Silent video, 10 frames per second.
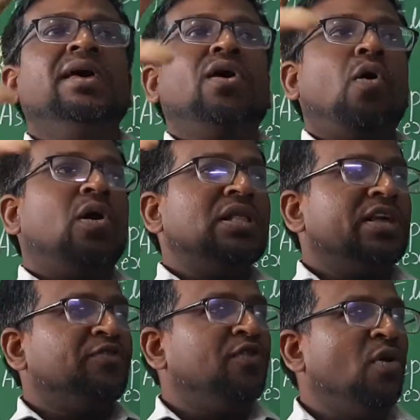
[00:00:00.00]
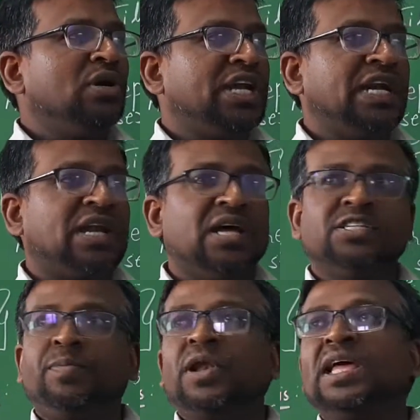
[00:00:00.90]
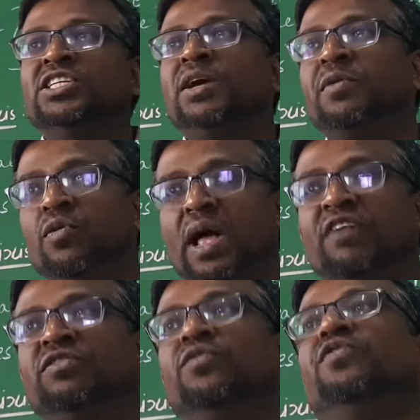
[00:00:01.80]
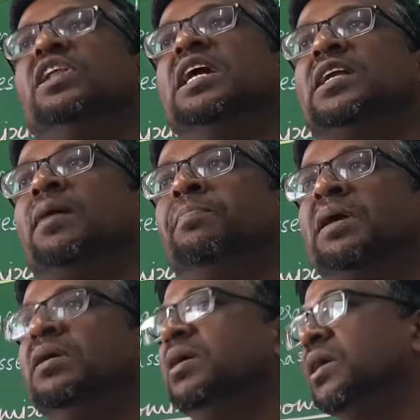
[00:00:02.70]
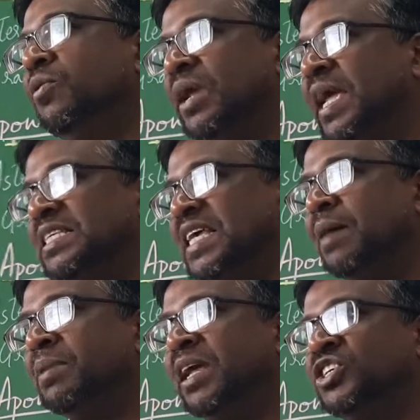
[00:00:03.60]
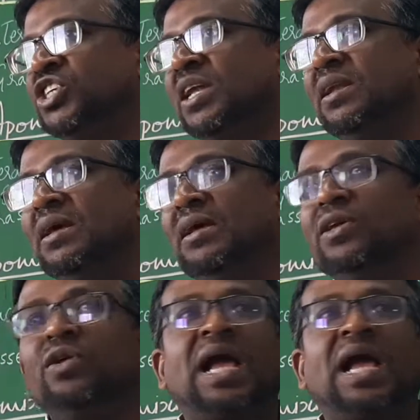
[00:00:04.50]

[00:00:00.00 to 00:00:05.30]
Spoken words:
All the 4 tetrasporangium you have to fill it up during examination. You